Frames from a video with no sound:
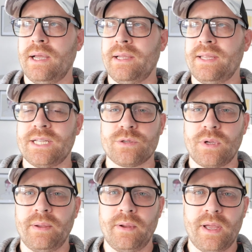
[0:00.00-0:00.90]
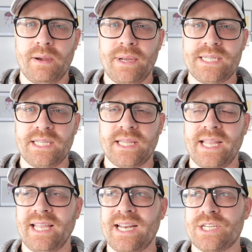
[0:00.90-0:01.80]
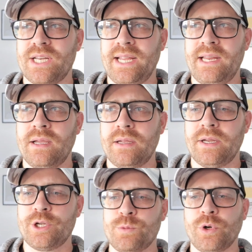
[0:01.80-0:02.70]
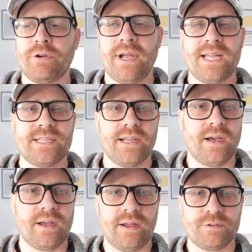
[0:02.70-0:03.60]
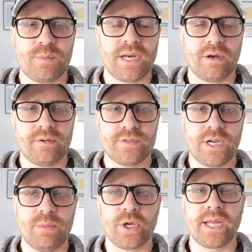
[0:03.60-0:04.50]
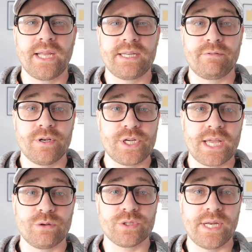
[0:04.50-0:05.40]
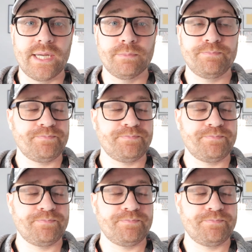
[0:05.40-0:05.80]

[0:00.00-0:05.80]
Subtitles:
And that's an amazing thing. And actually, nosmallcreator, I've spent a lot of time looking at different channels now